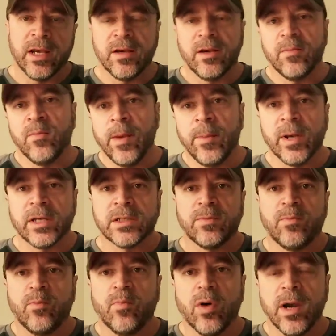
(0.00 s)
It mimics
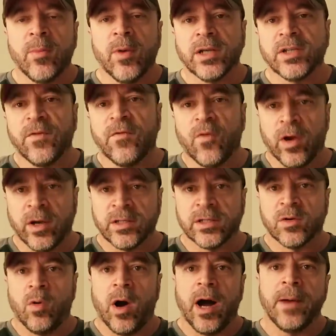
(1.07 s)
pretty much a front
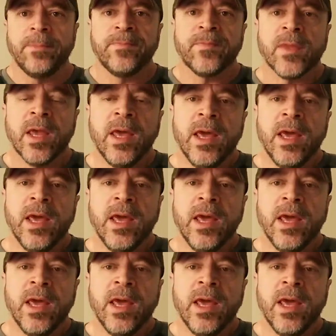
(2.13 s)
squat,